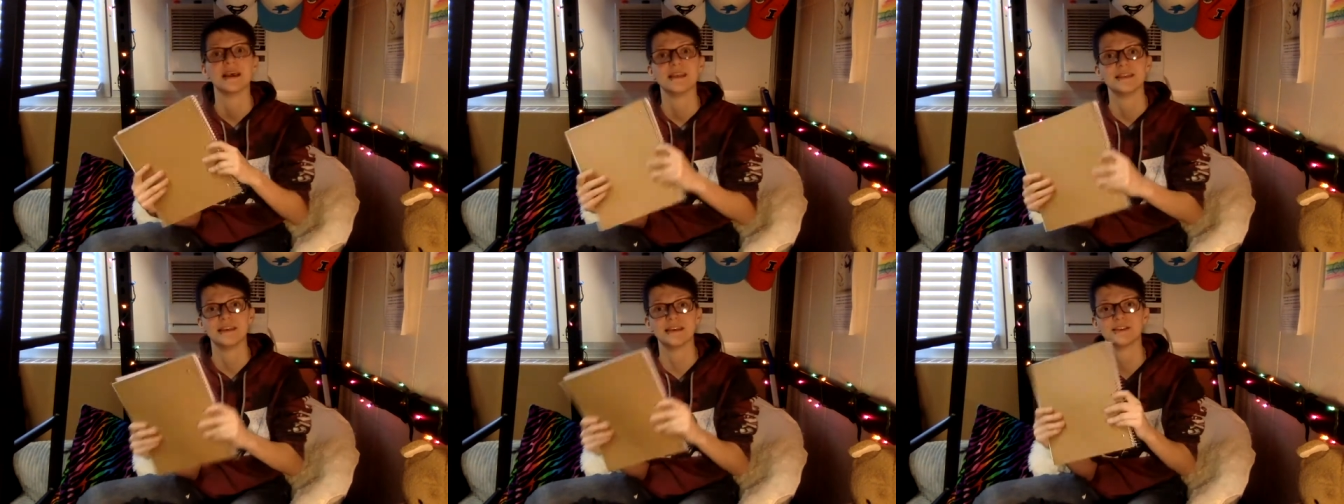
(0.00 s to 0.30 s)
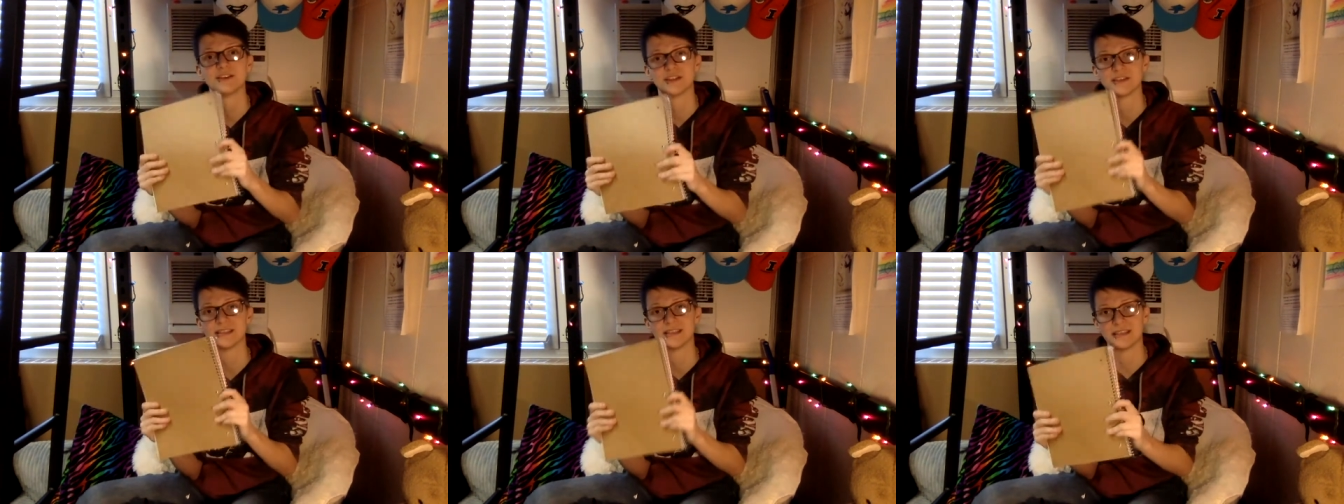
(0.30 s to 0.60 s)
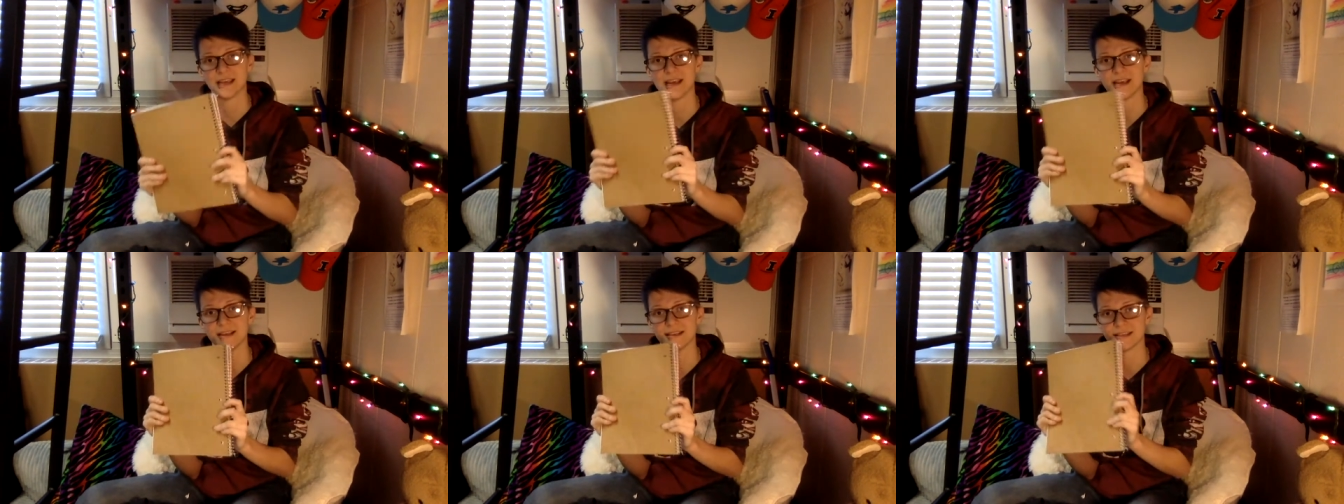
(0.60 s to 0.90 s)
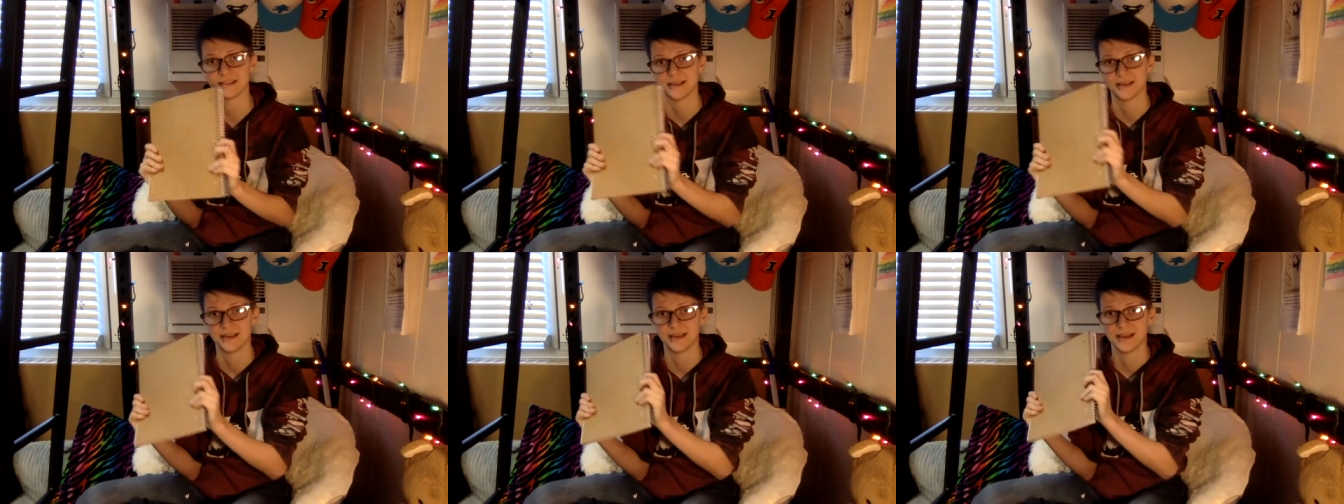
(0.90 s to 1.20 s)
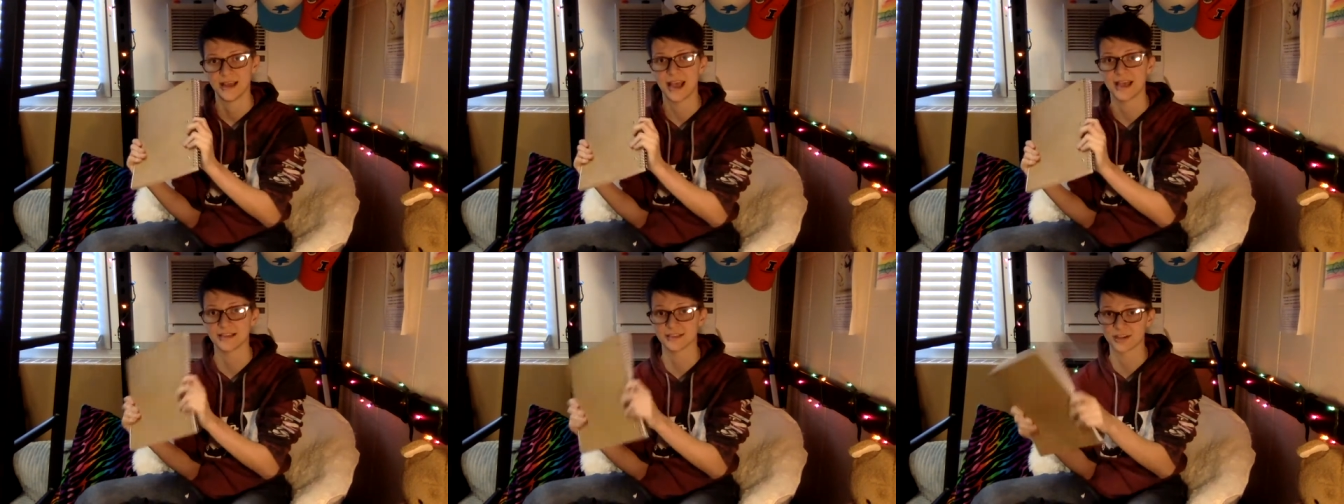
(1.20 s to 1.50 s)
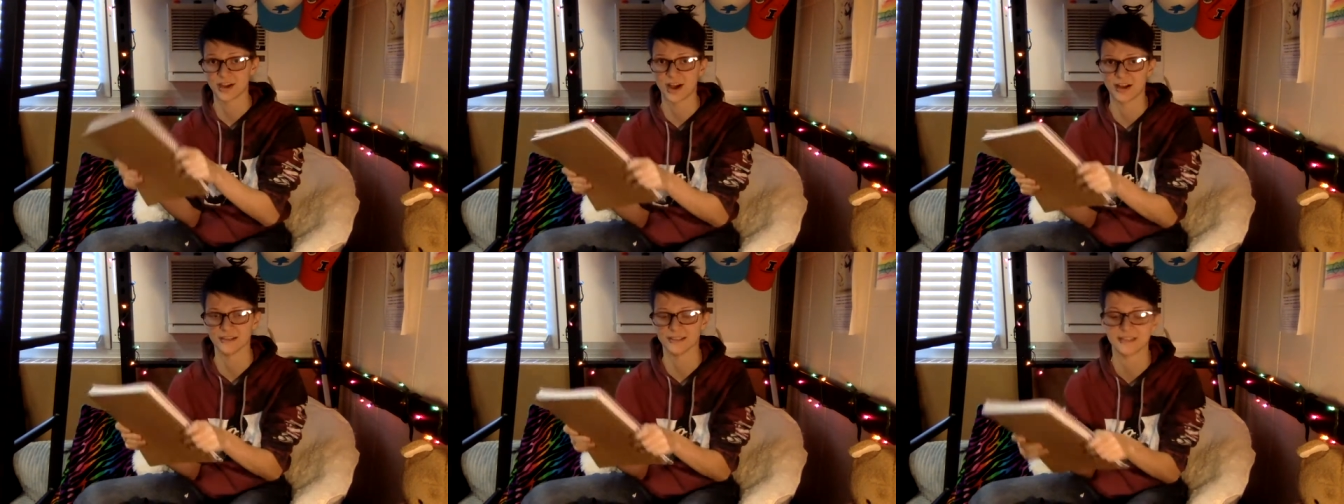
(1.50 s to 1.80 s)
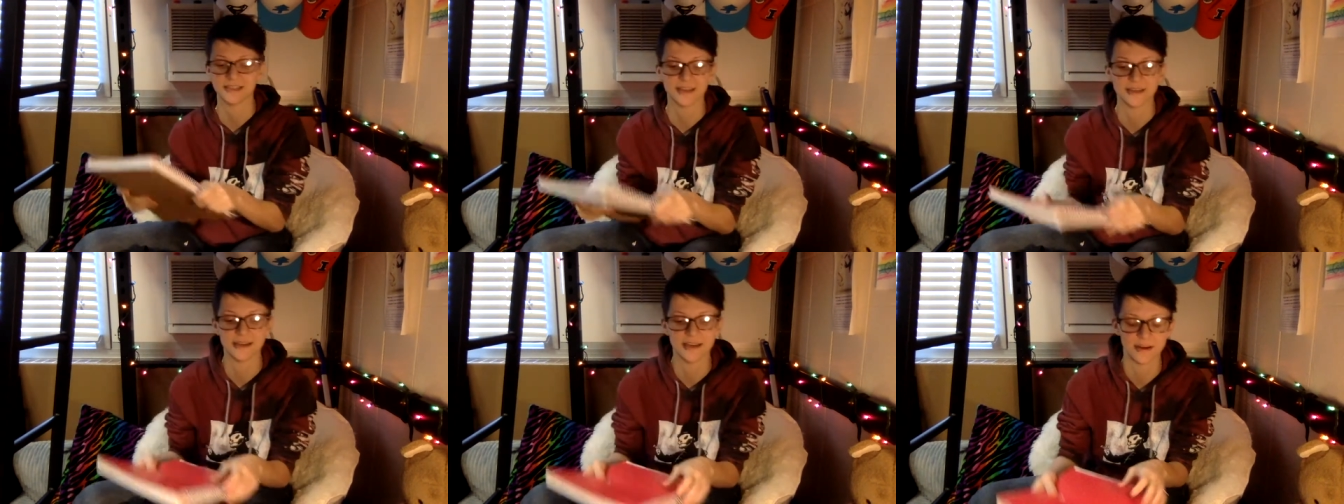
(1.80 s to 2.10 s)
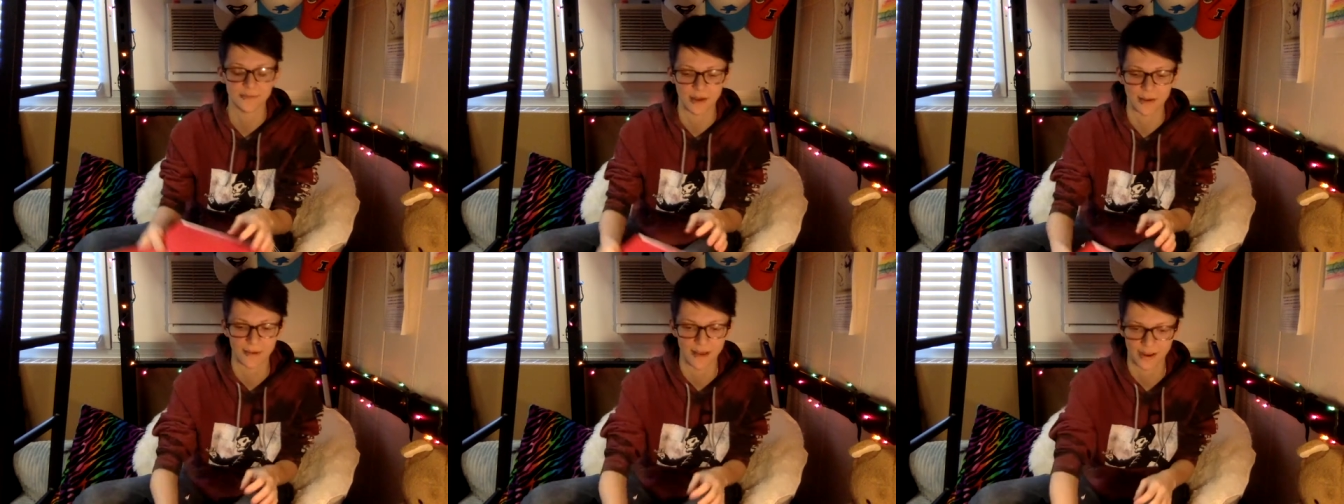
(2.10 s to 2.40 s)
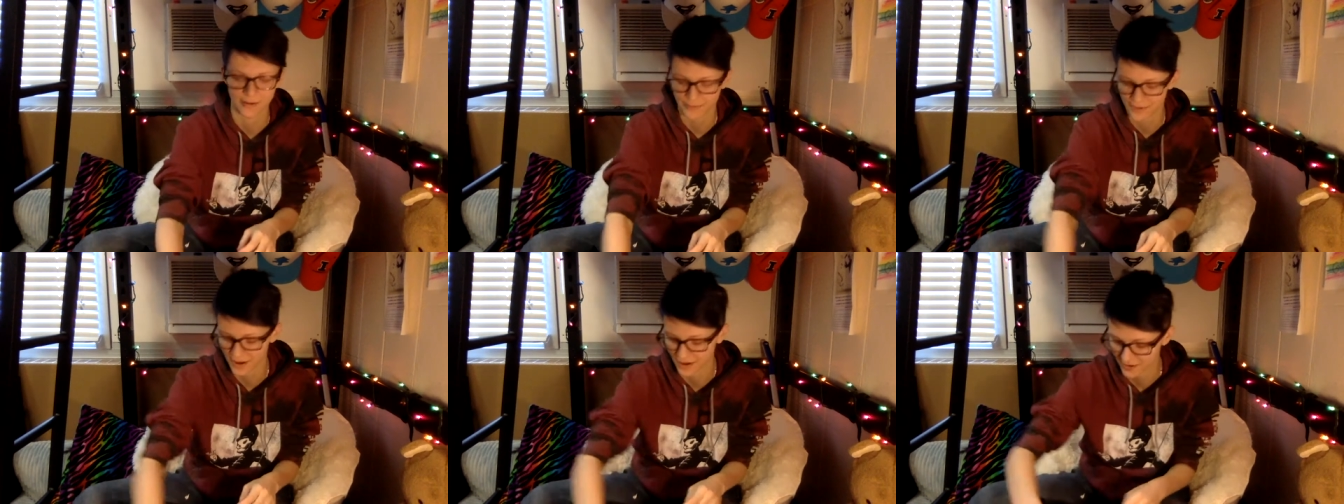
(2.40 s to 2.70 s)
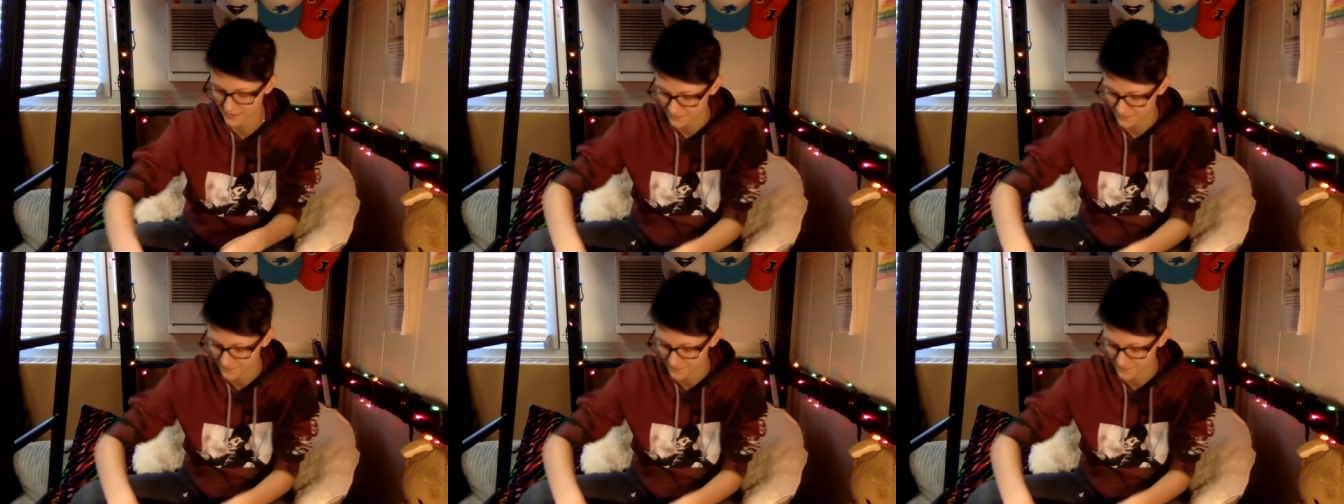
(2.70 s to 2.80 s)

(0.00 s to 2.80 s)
this just stays as a constant in my backpack.